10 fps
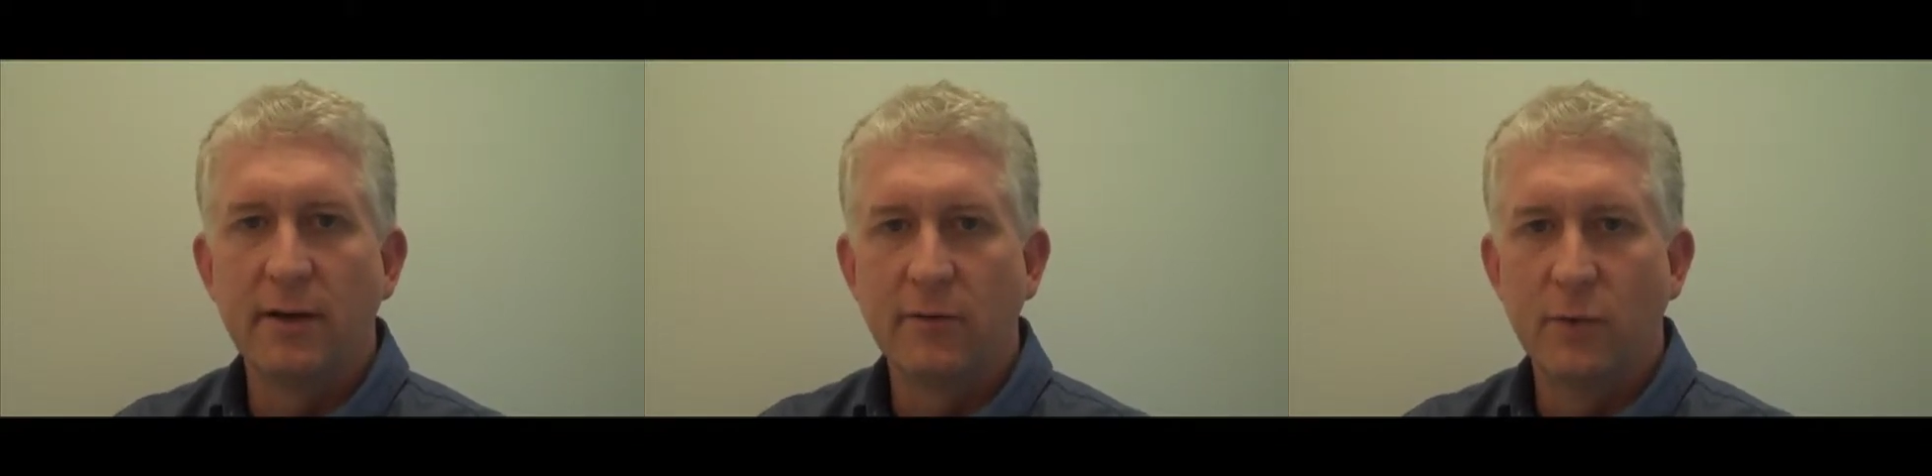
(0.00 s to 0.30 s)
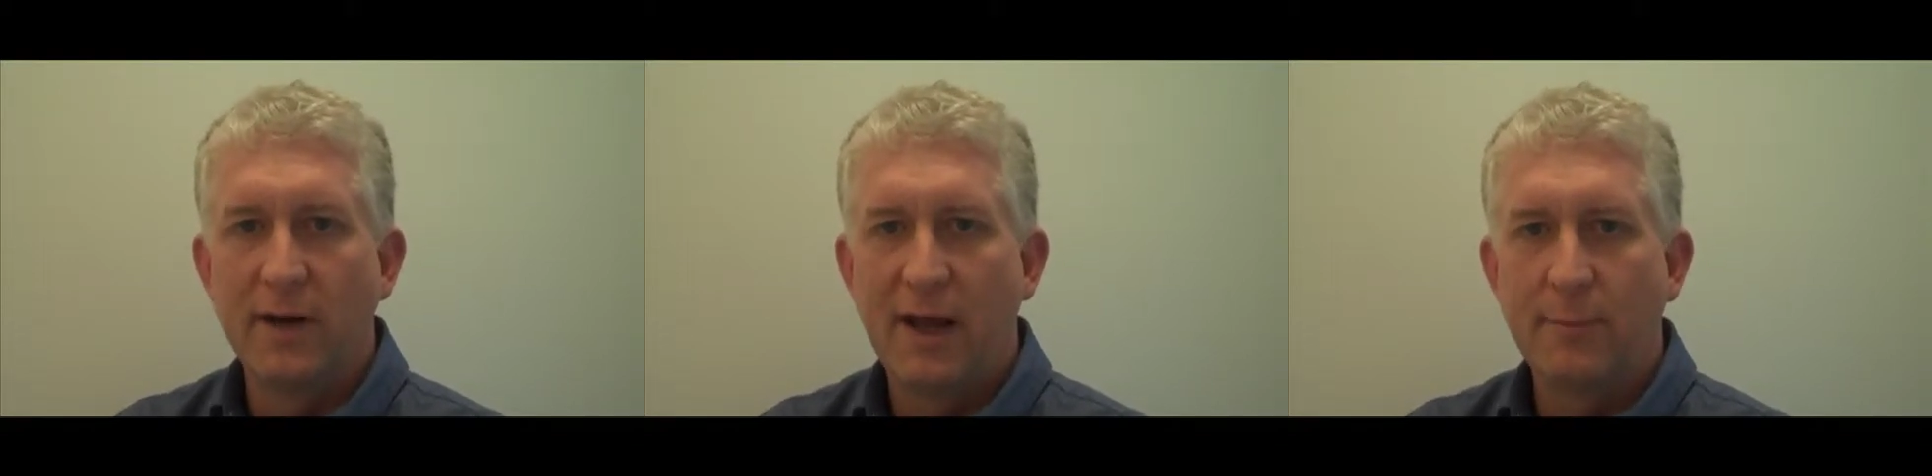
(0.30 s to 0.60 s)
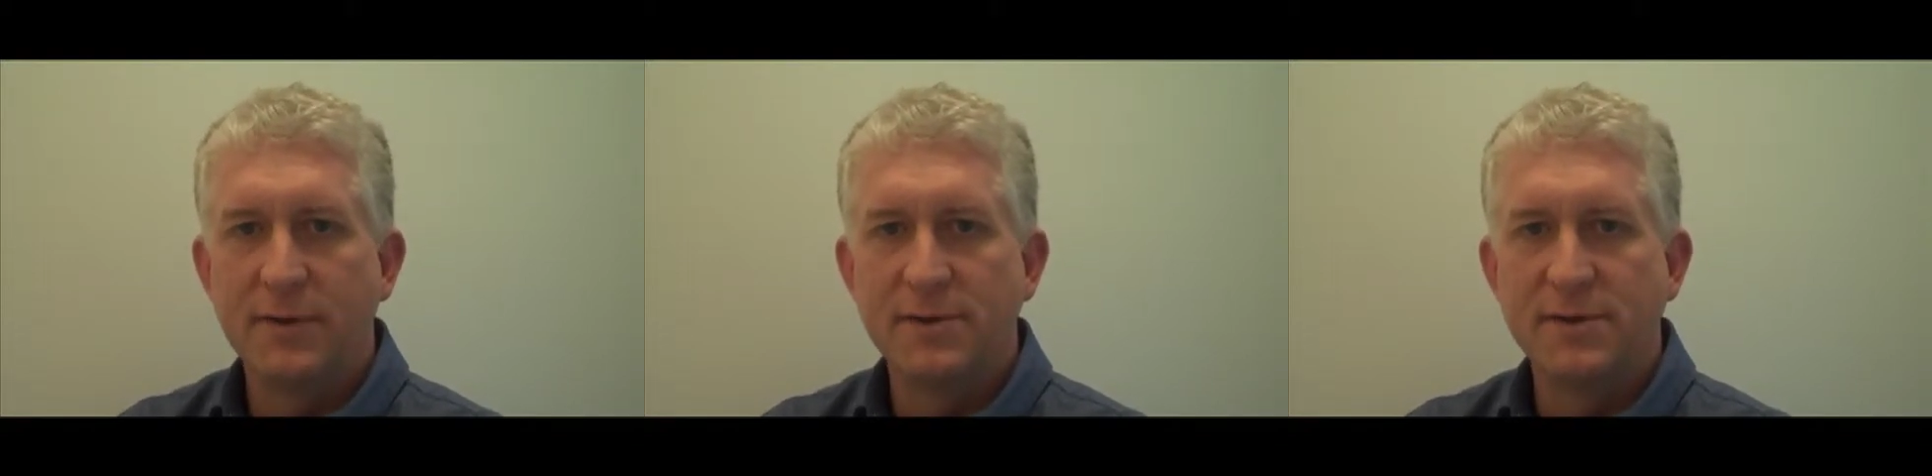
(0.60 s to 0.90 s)
of what
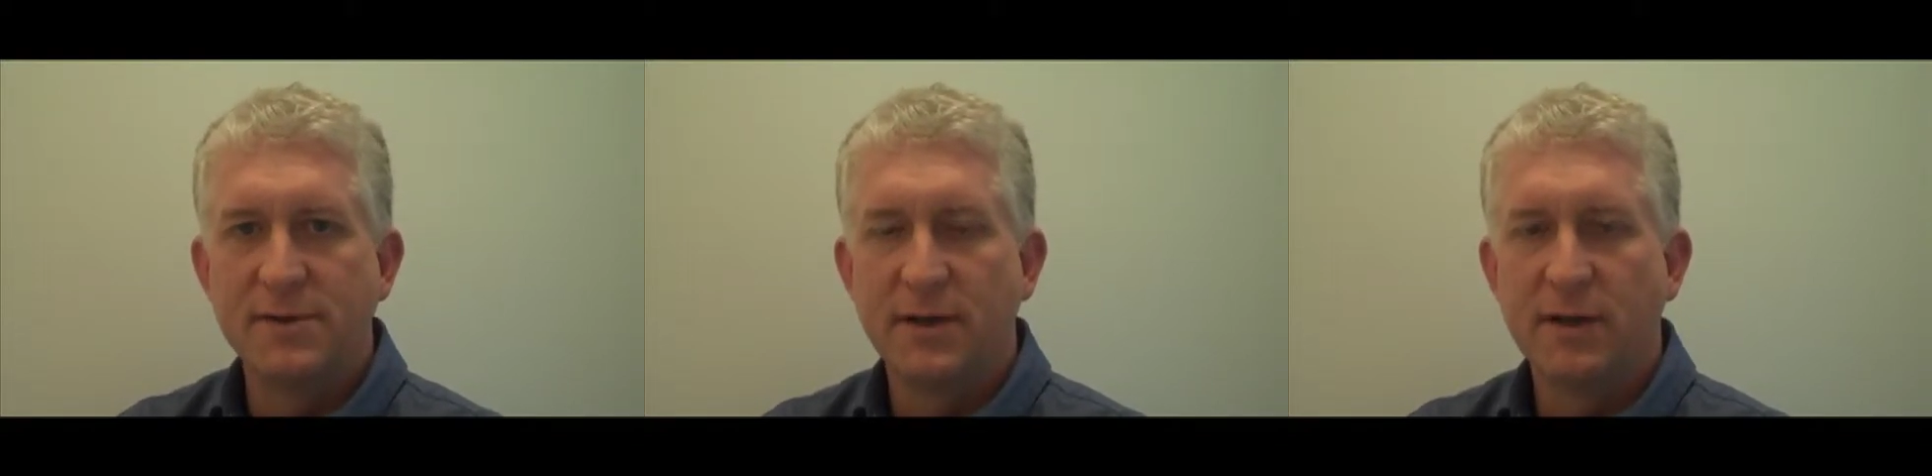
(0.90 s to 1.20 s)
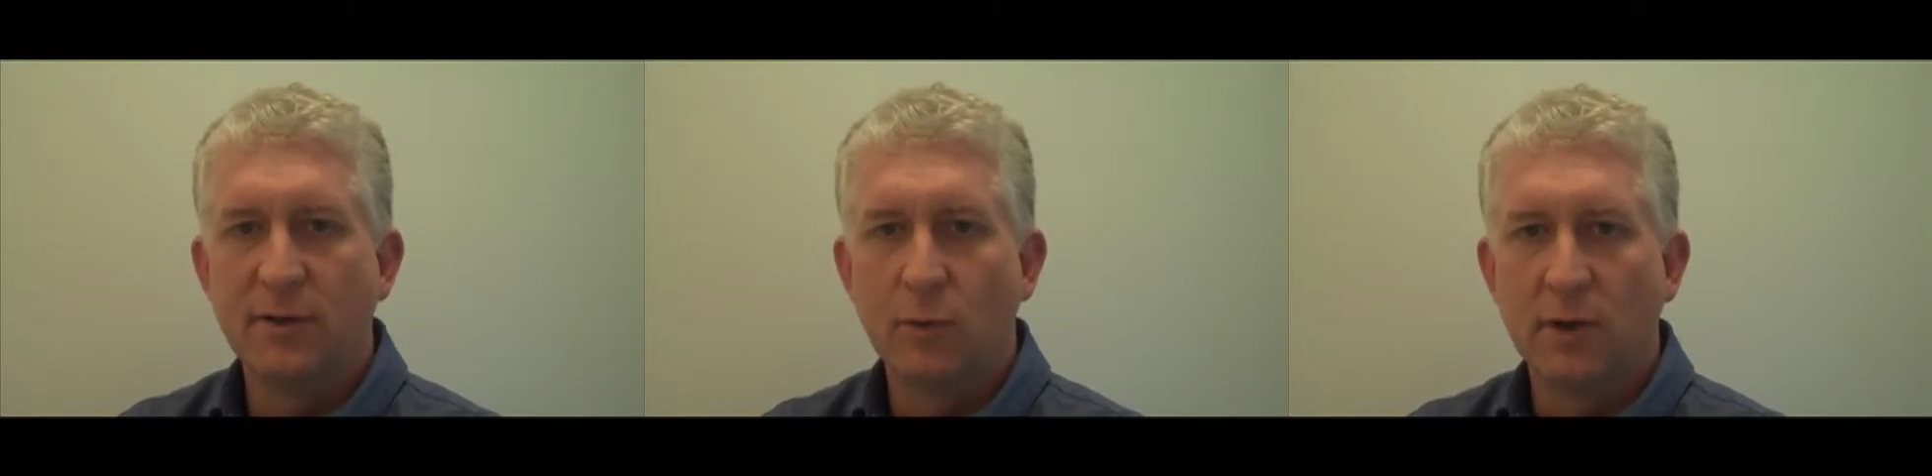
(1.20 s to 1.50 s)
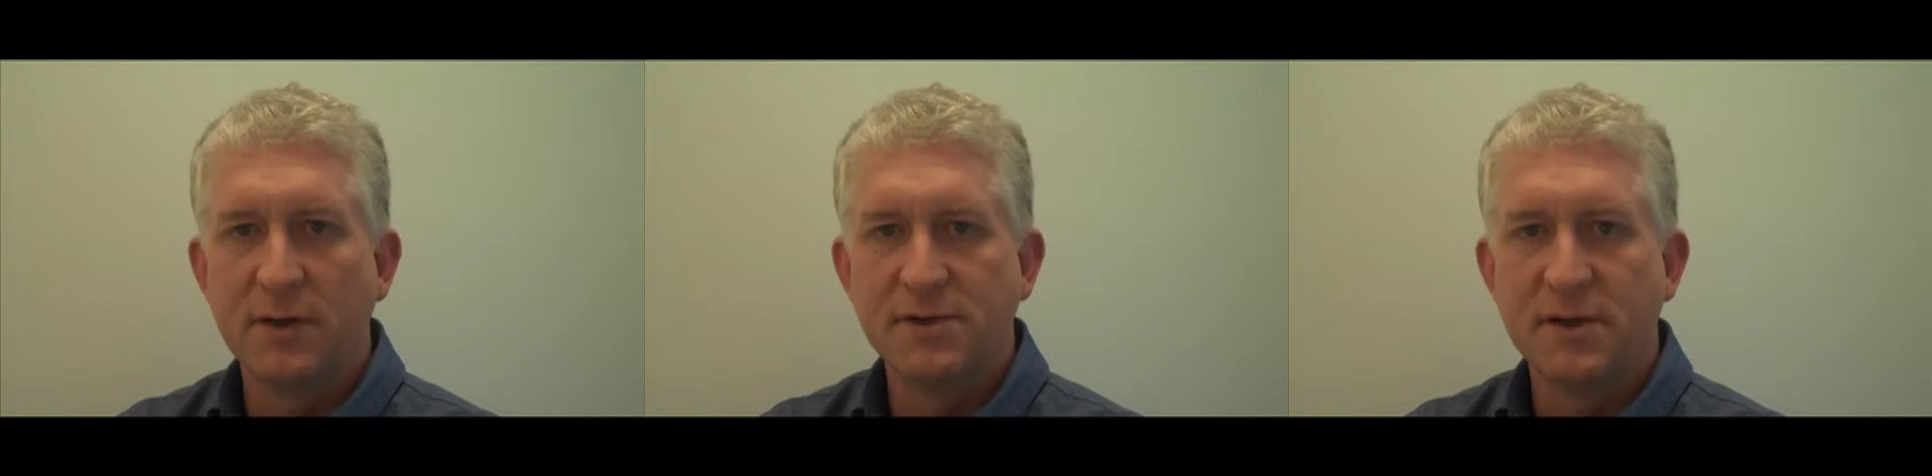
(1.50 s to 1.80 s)
happens in
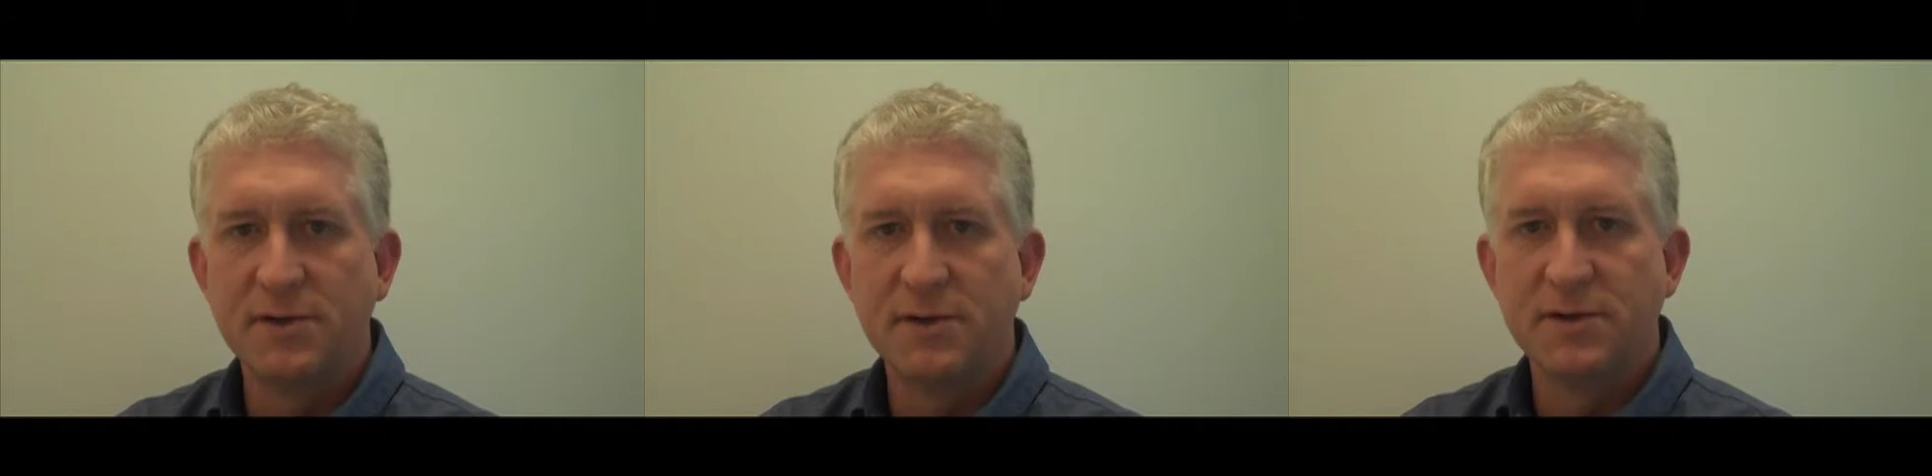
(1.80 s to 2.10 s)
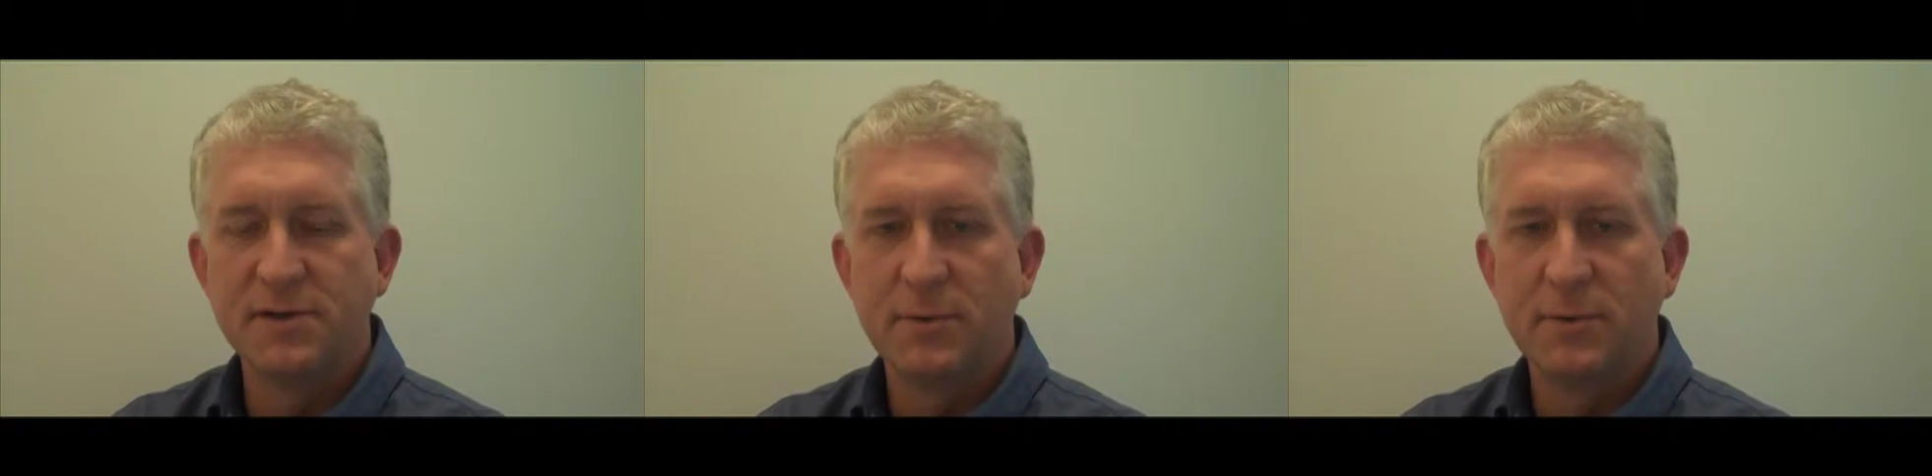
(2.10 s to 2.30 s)
organizations,